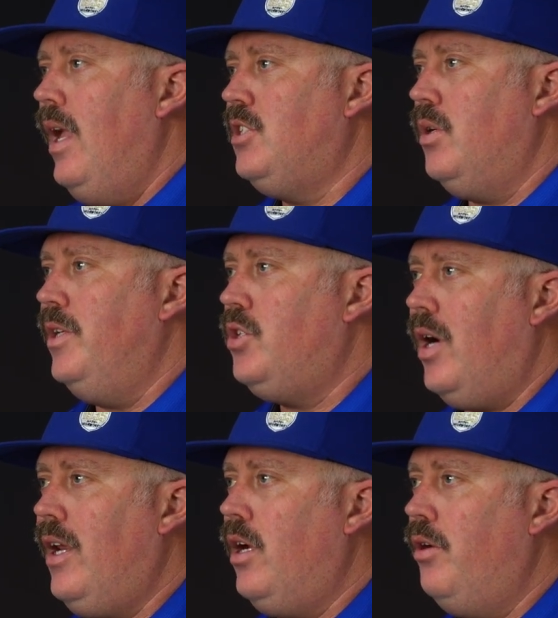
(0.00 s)
And so we
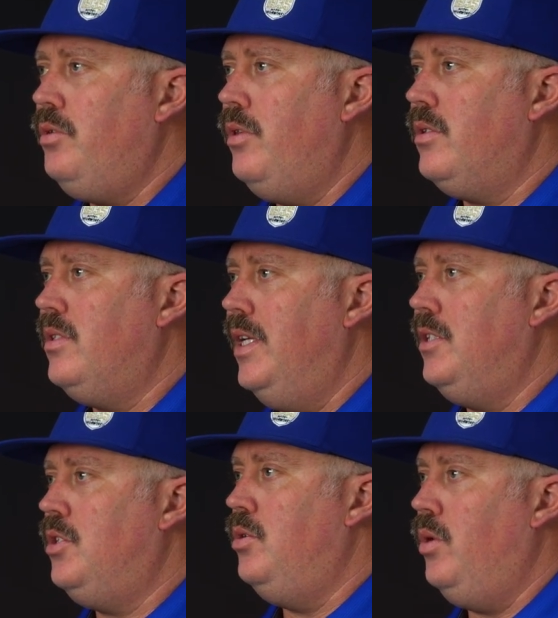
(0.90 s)
try to go through those
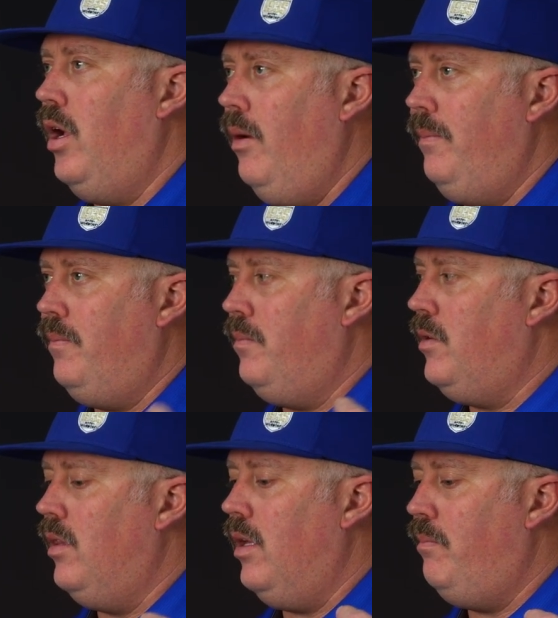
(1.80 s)
things to help
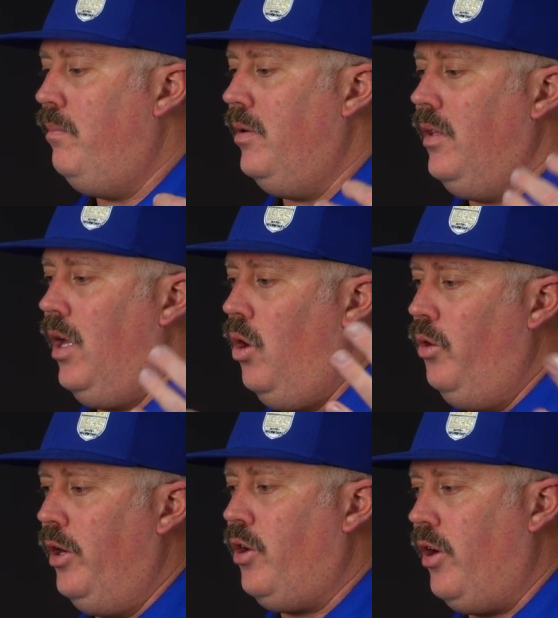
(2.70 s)
the
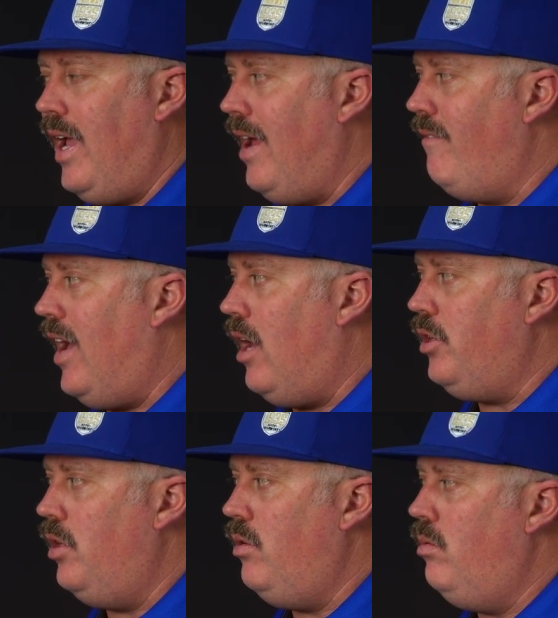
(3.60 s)
owner create
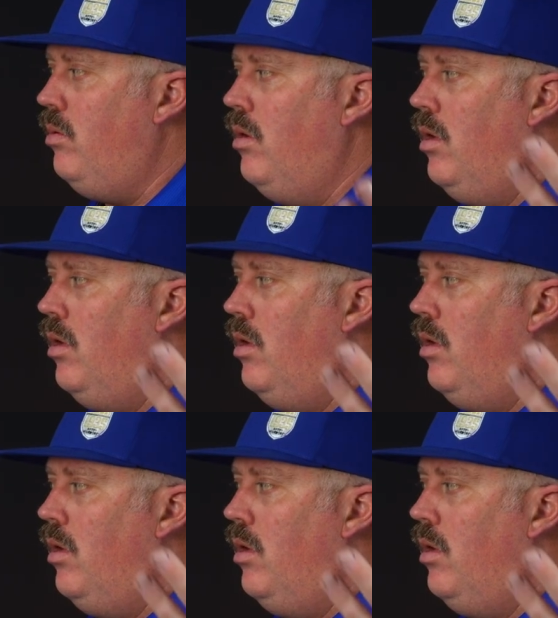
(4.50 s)
value.